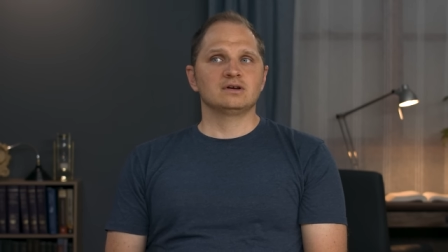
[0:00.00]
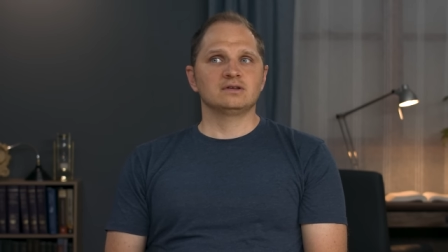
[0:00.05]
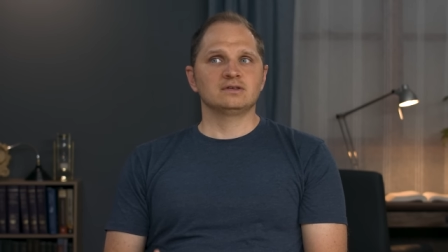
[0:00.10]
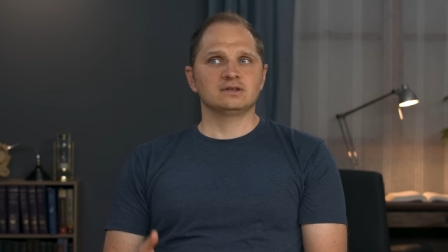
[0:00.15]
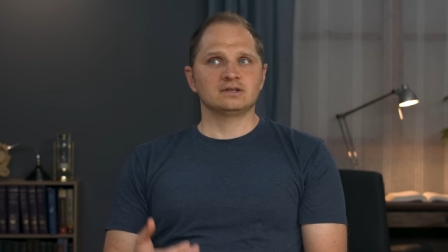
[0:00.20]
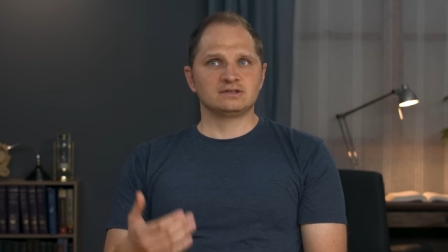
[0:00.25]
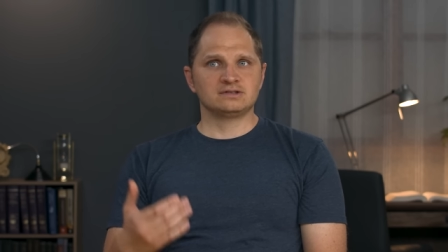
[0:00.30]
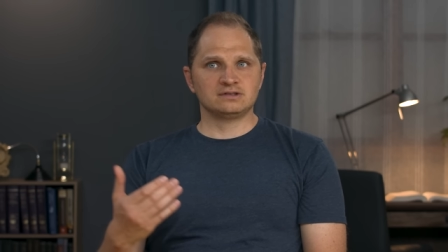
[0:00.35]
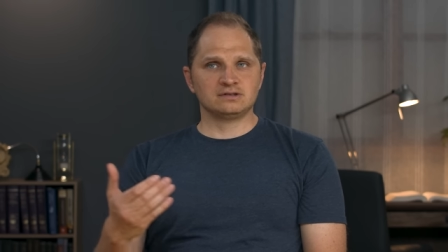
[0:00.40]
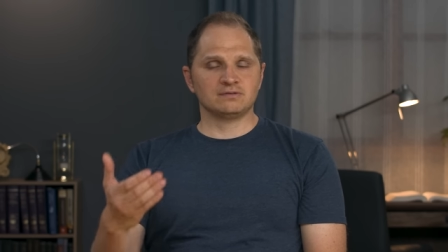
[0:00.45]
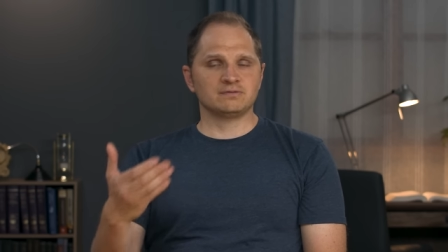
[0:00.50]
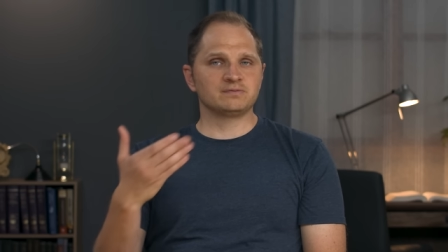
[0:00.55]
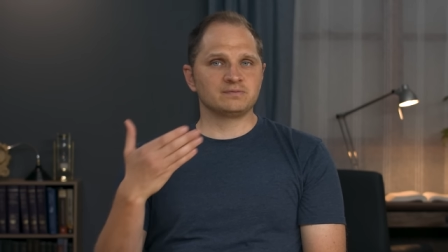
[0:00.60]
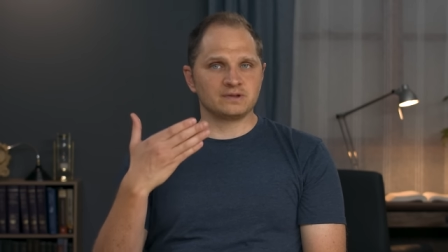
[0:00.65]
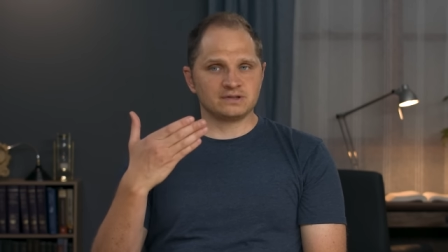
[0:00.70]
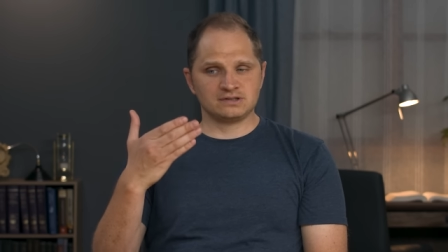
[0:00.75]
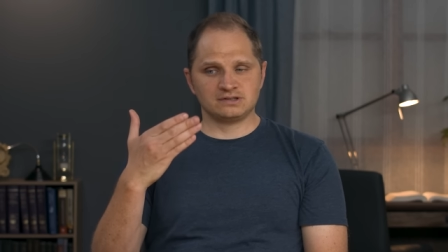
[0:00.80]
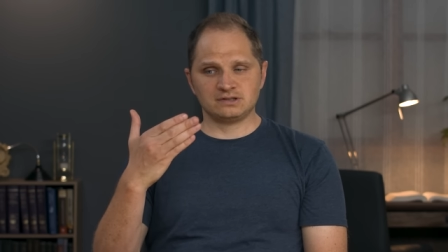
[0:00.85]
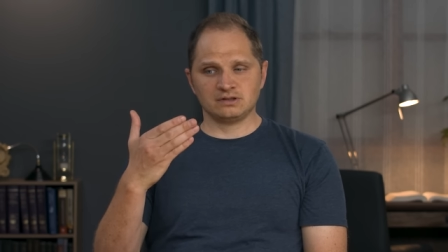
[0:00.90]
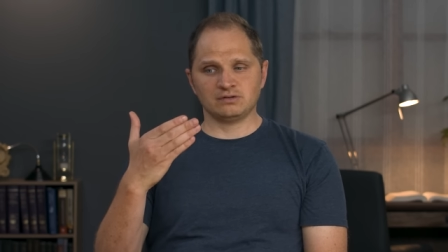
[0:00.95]
that's still
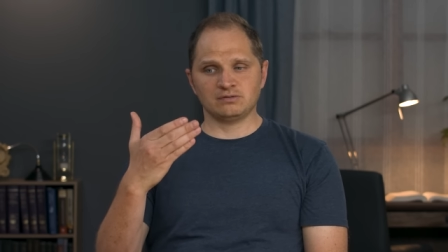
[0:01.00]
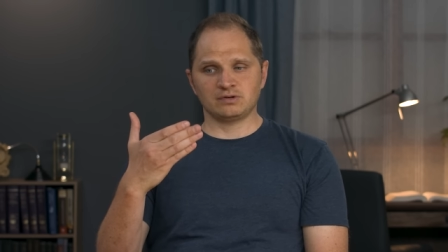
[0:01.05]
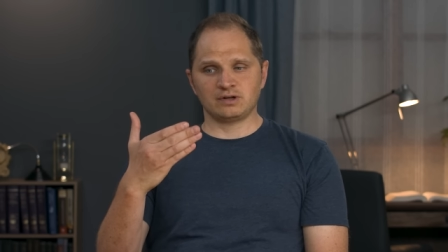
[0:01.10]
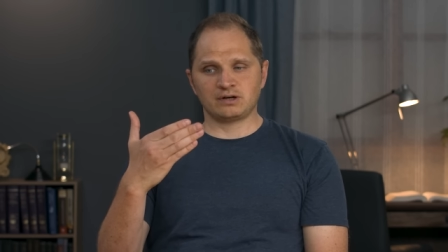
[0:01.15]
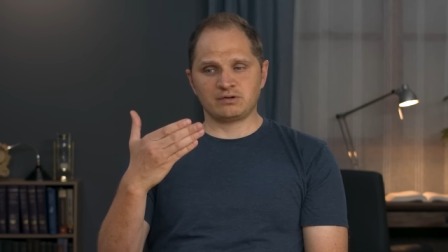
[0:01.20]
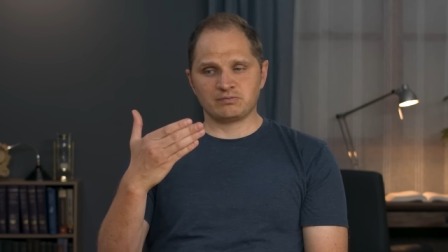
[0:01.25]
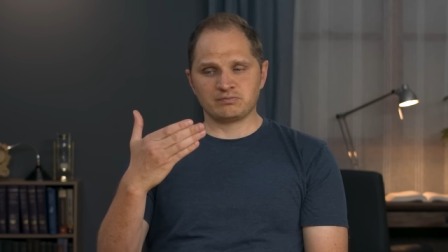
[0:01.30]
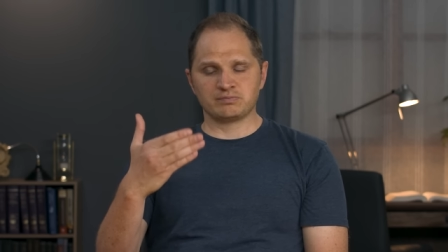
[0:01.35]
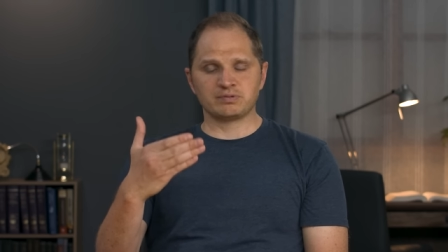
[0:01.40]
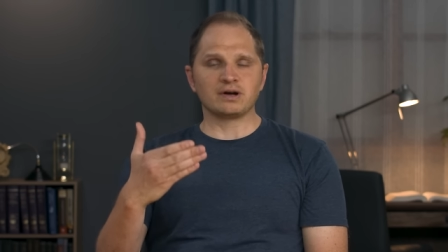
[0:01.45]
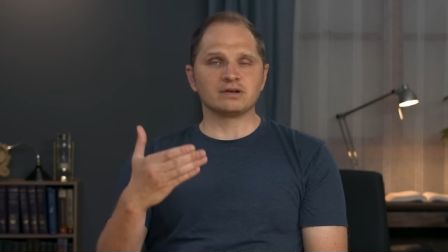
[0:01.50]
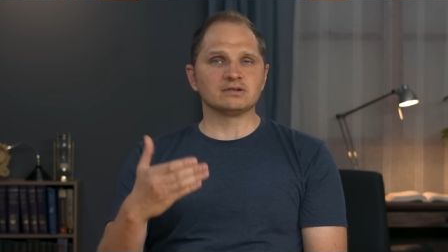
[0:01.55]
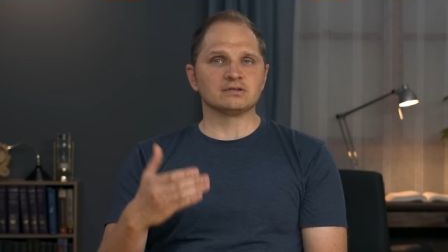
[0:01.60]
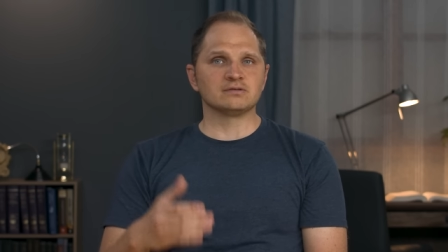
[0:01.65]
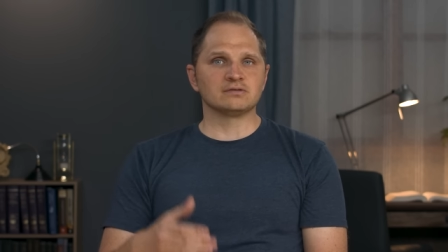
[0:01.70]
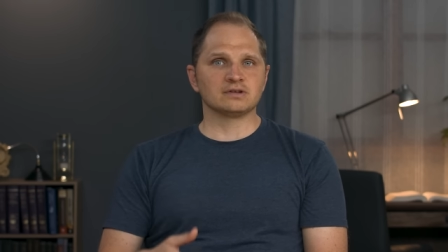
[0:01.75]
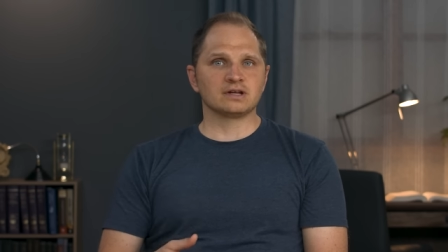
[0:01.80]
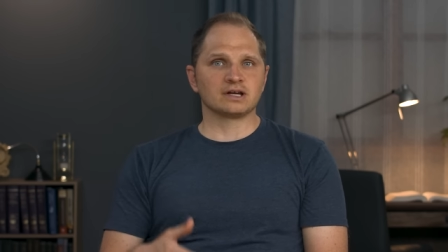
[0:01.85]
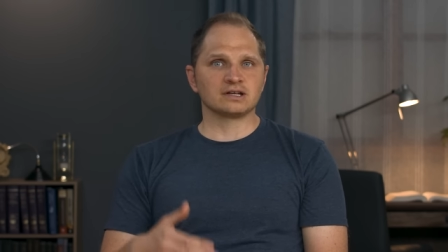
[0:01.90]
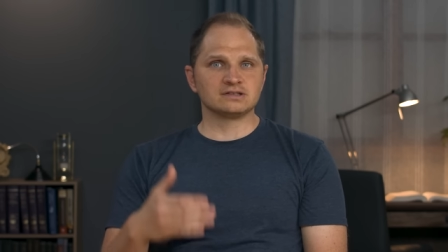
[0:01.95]
it's still like present,
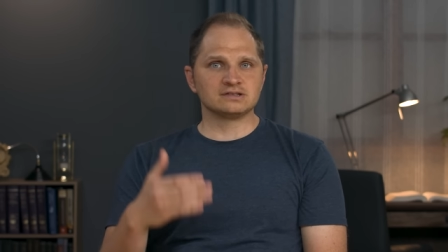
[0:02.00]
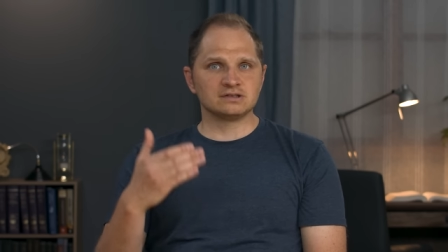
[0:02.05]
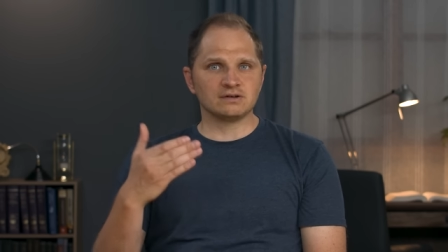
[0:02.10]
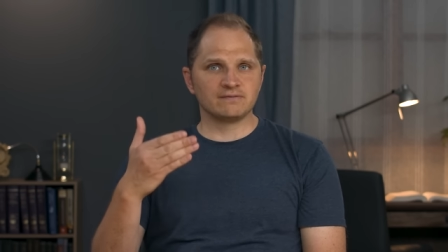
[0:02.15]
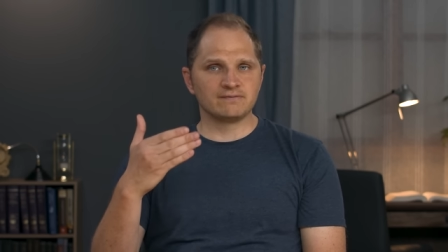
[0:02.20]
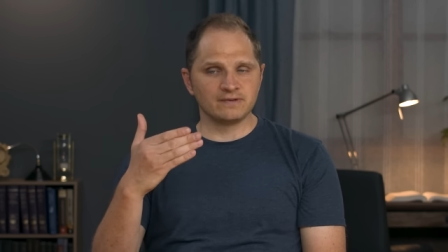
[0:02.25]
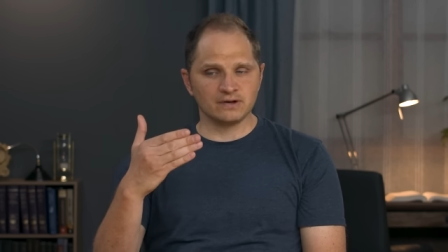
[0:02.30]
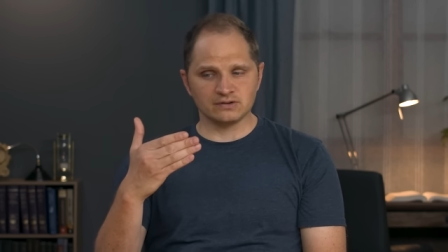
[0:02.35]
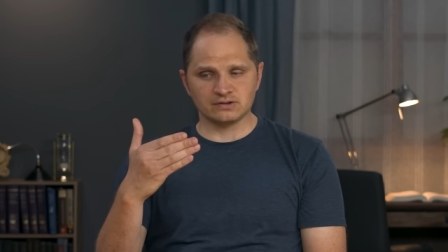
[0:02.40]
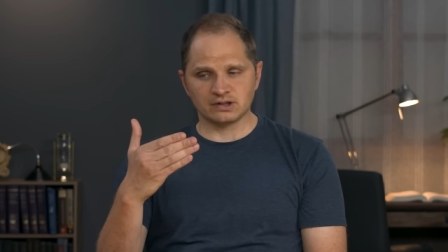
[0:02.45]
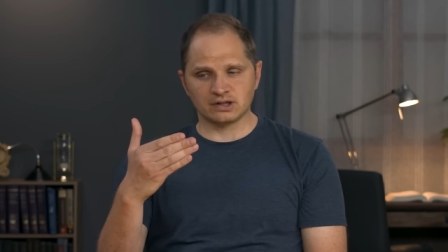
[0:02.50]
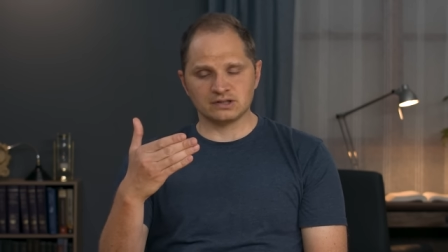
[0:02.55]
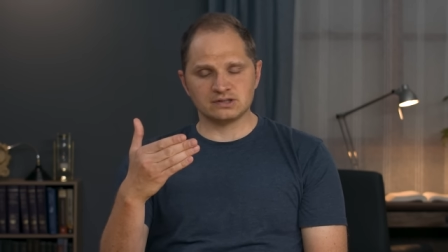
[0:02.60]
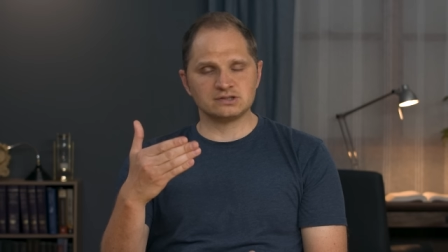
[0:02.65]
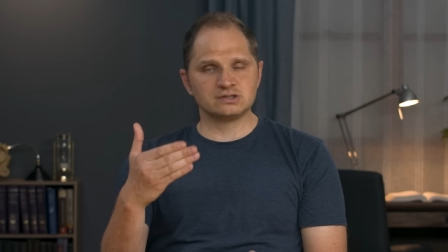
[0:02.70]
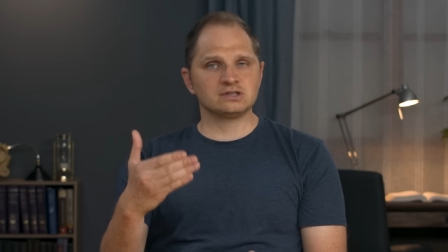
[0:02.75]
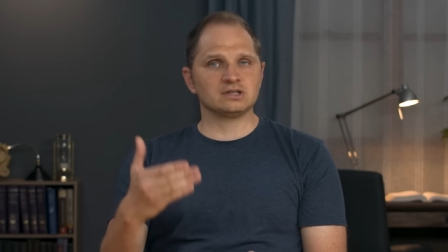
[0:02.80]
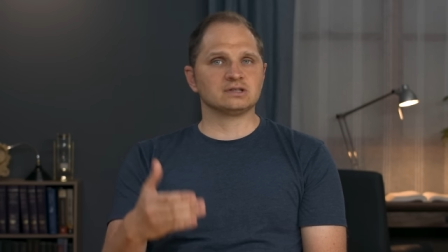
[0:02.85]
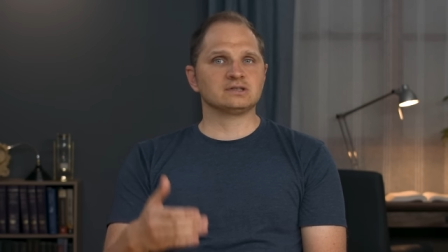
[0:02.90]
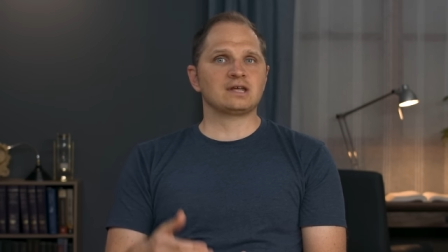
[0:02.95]
like it still feels like it
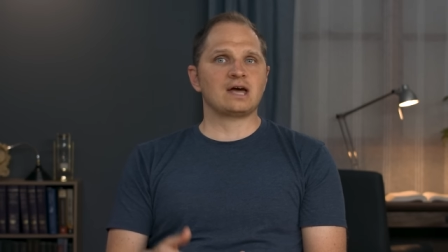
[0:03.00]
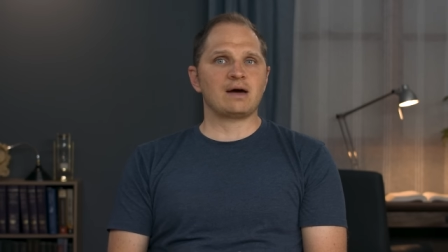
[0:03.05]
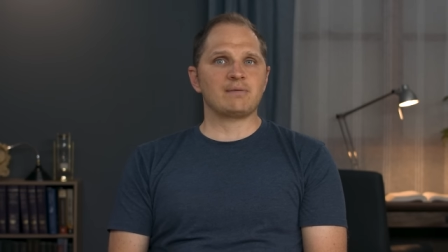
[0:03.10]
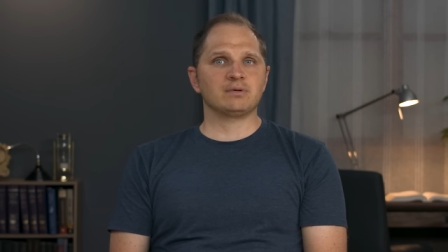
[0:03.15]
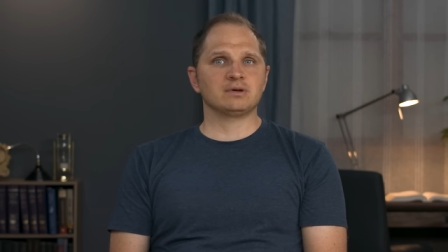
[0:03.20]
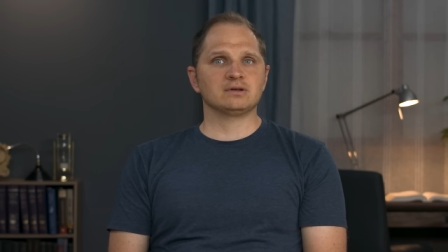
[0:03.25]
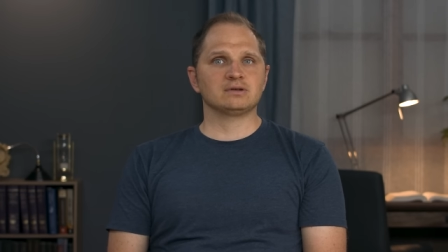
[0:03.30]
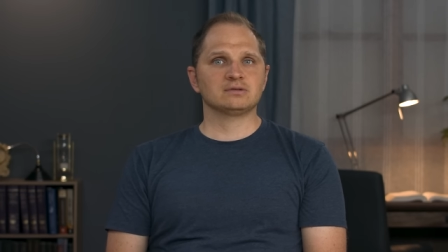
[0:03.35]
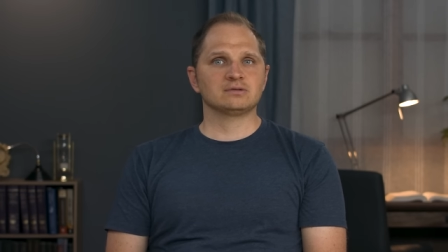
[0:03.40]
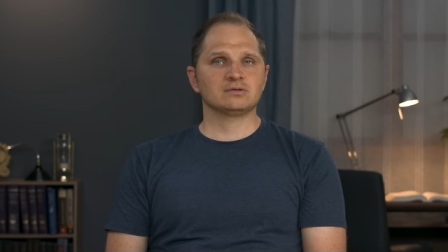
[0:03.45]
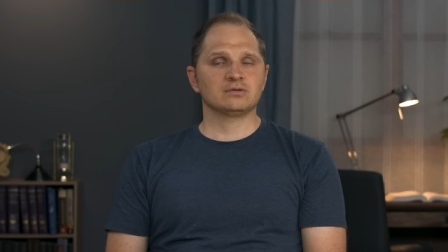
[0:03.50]
just happened.